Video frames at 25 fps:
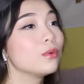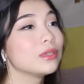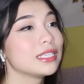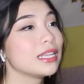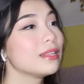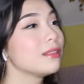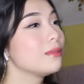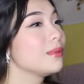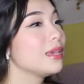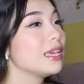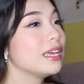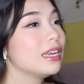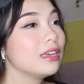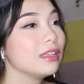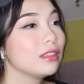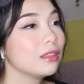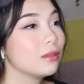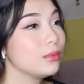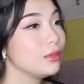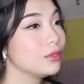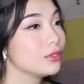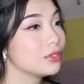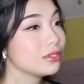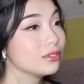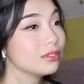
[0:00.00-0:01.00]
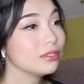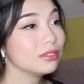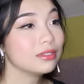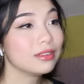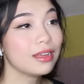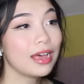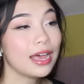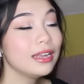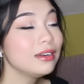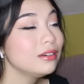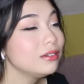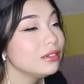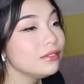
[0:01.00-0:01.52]
Was that the beginning of the musical?
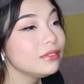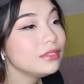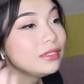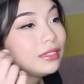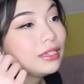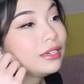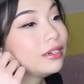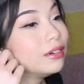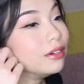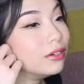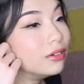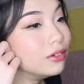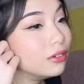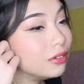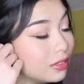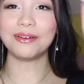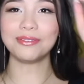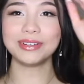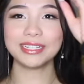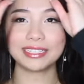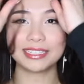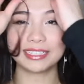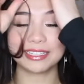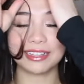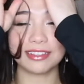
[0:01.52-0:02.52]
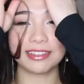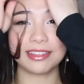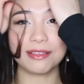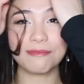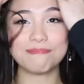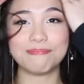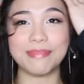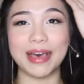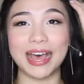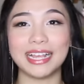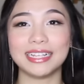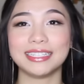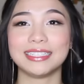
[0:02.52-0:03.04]
I don't even know. That was the
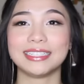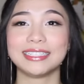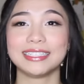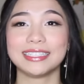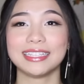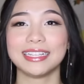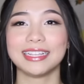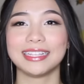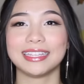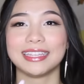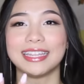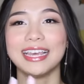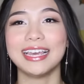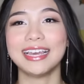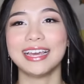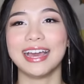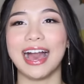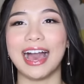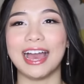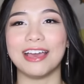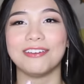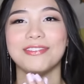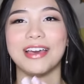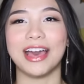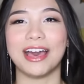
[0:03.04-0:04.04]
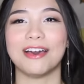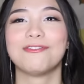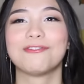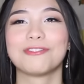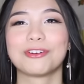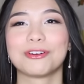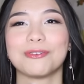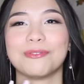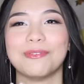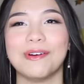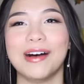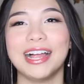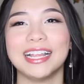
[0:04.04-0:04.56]
best thing I've
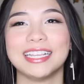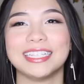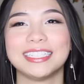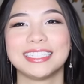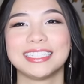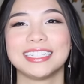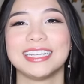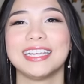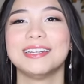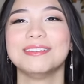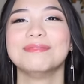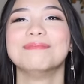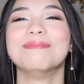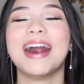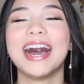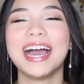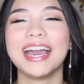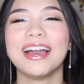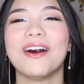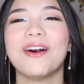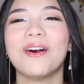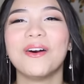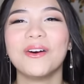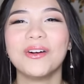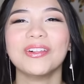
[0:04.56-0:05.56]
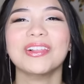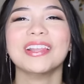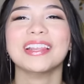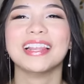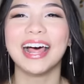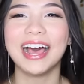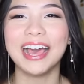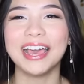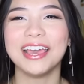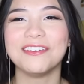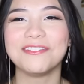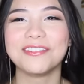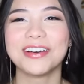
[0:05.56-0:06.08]
ever watched in my whole
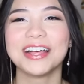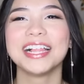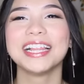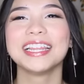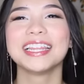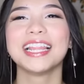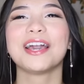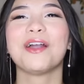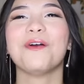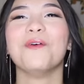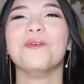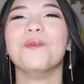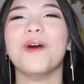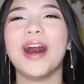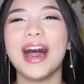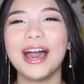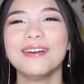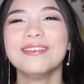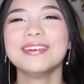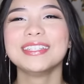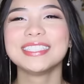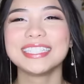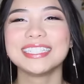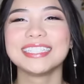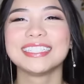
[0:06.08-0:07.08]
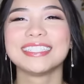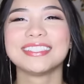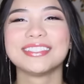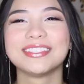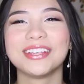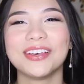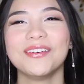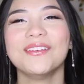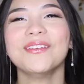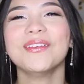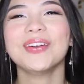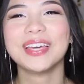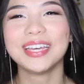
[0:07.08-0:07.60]
life. Like, why was it
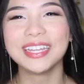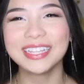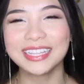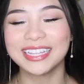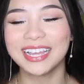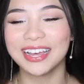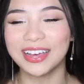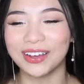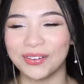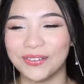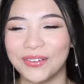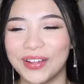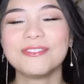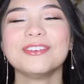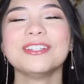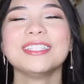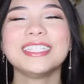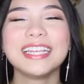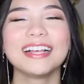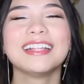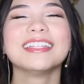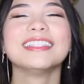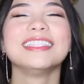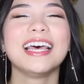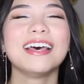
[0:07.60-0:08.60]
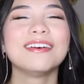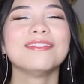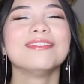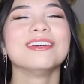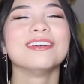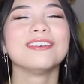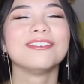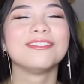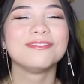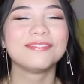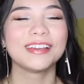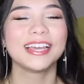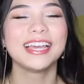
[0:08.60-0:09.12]
so good though? Riverdale
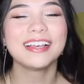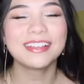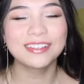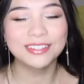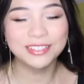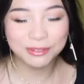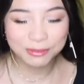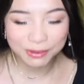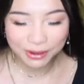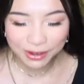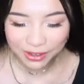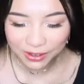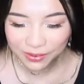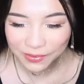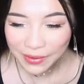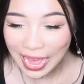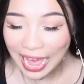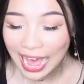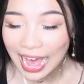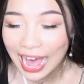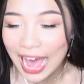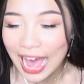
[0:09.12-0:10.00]
never fails, bro.